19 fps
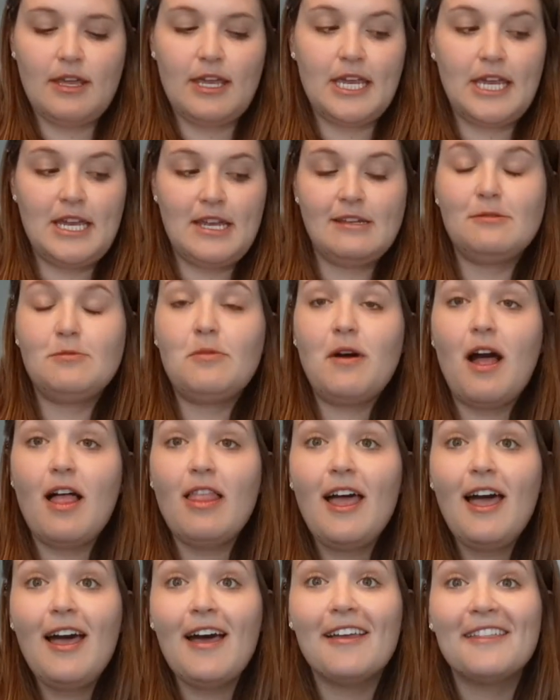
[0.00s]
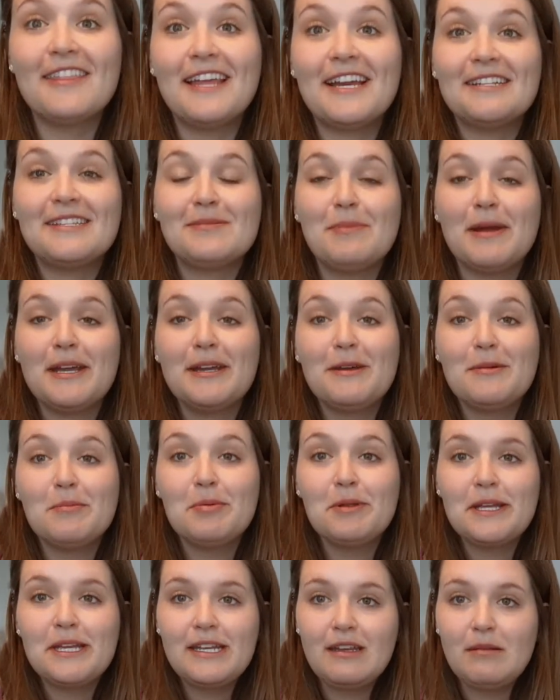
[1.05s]
And voila, that's my
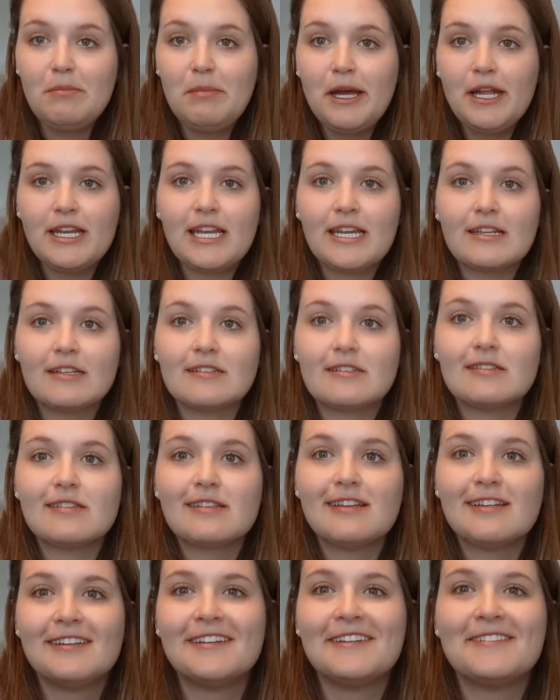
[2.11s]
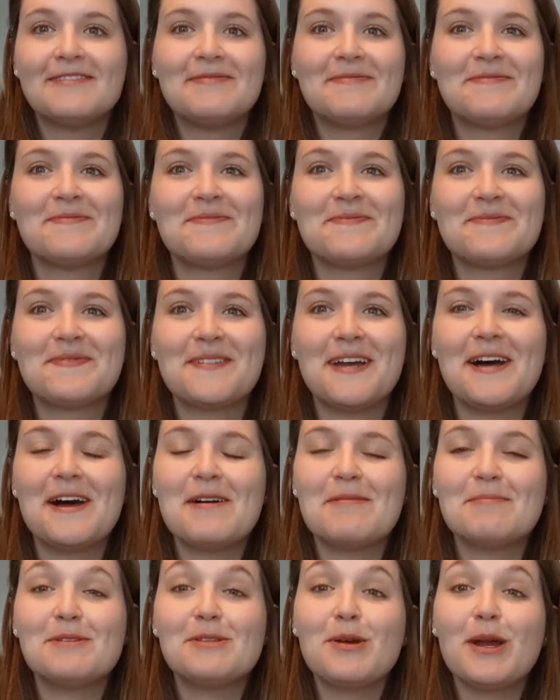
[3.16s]
completed bunnies.
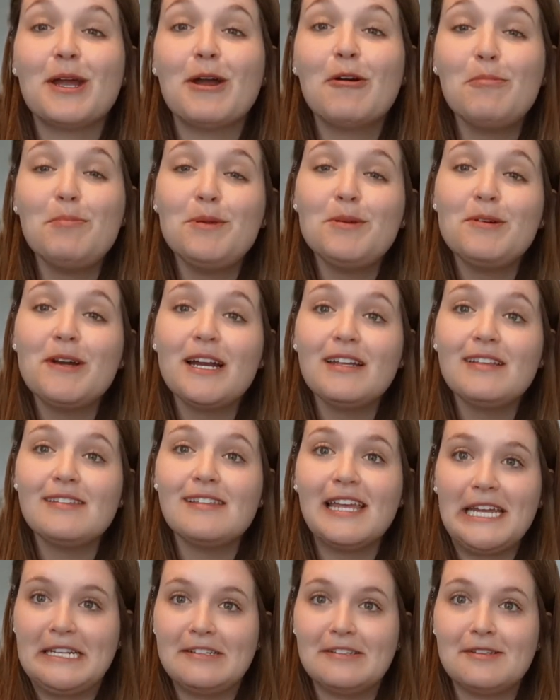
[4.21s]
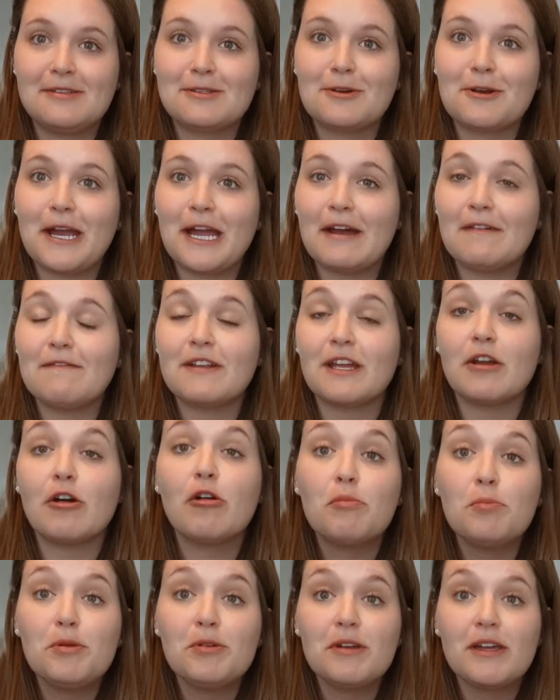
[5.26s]
So I hope you guys liked this craft. I
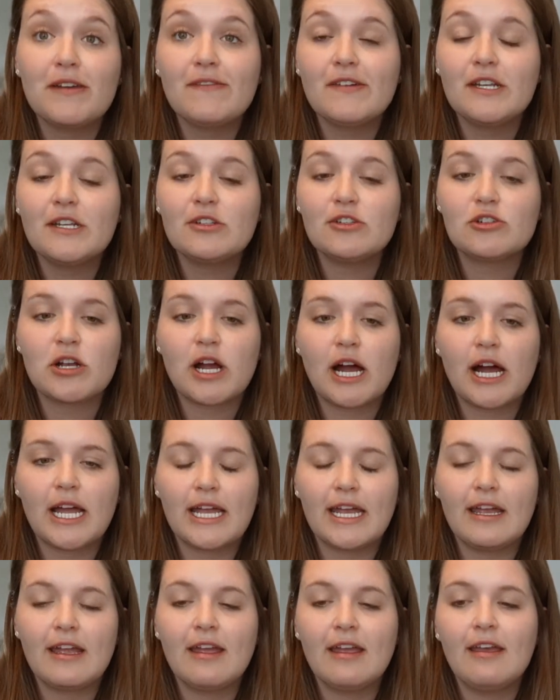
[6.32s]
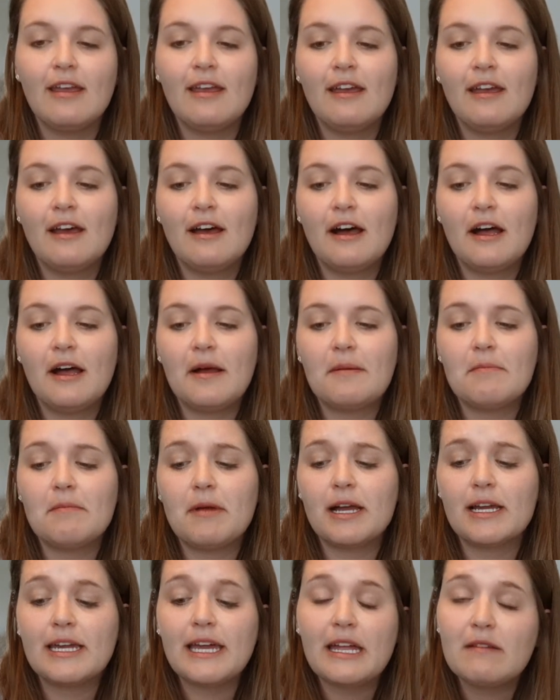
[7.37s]
hope you give it a try.
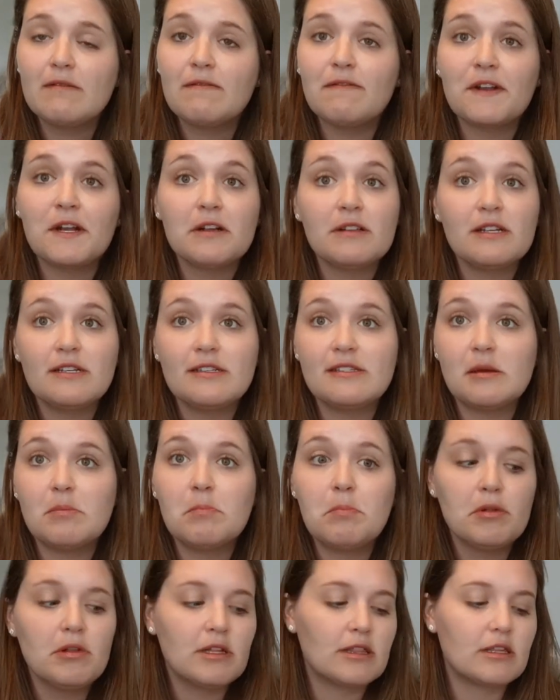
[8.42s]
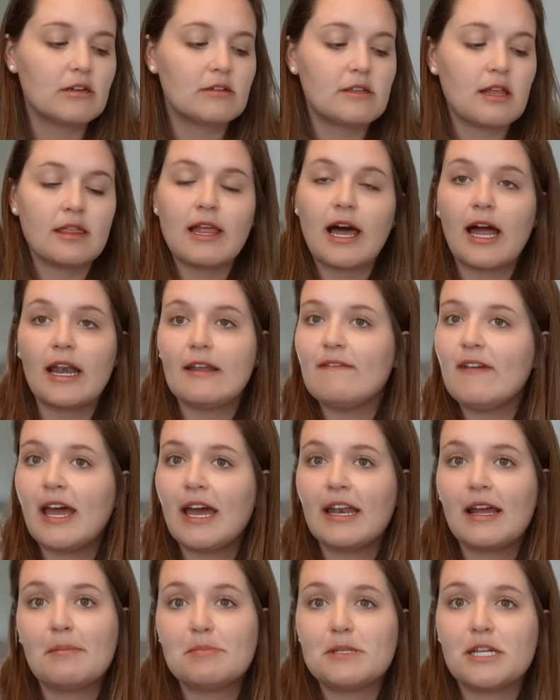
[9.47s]
Again, fairly simple, and there's a lot of
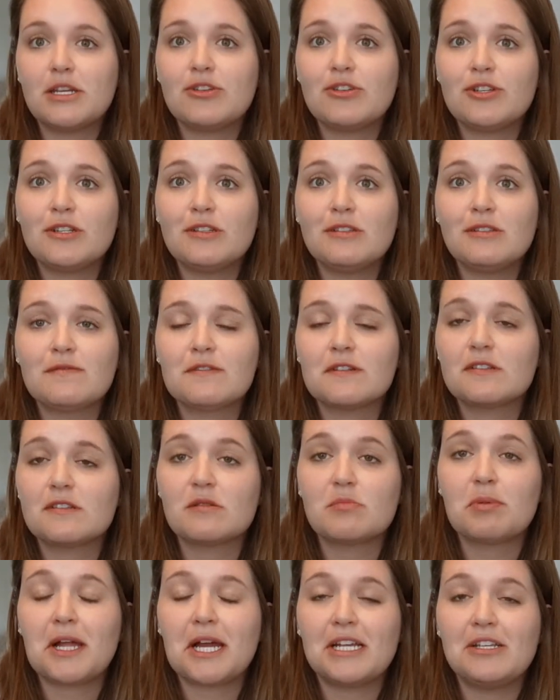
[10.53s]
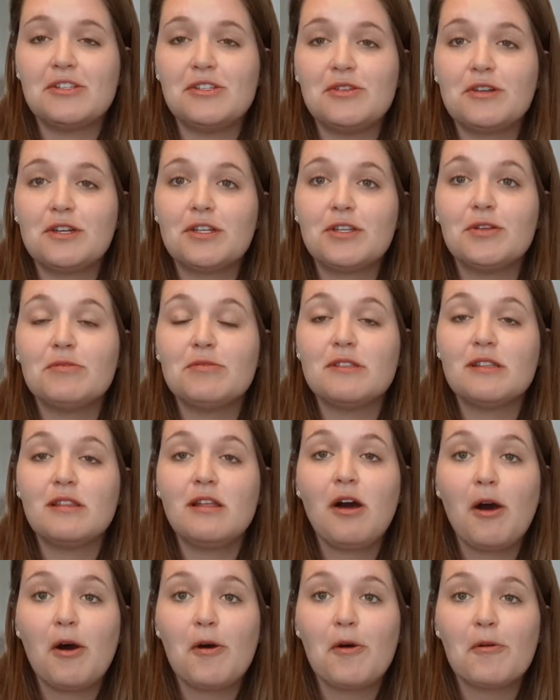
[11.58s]
adaptations for supplies you can use in
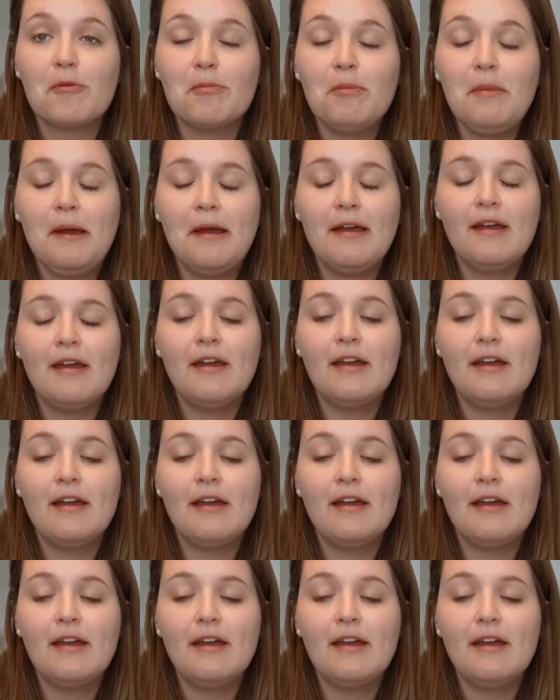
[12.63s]
the home.